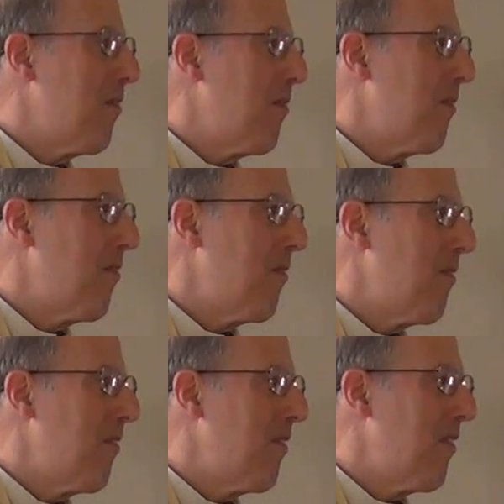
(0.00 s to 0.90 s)

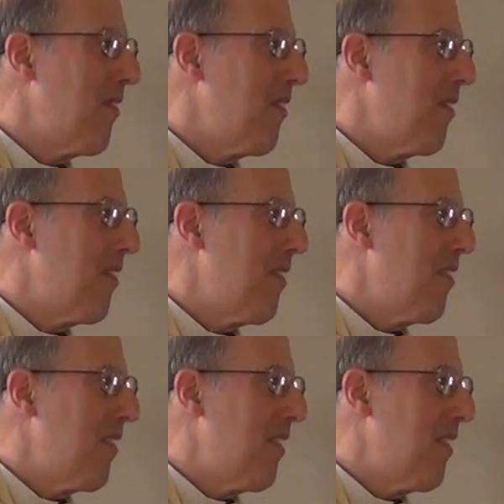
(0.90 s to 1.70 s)
Nothing is said.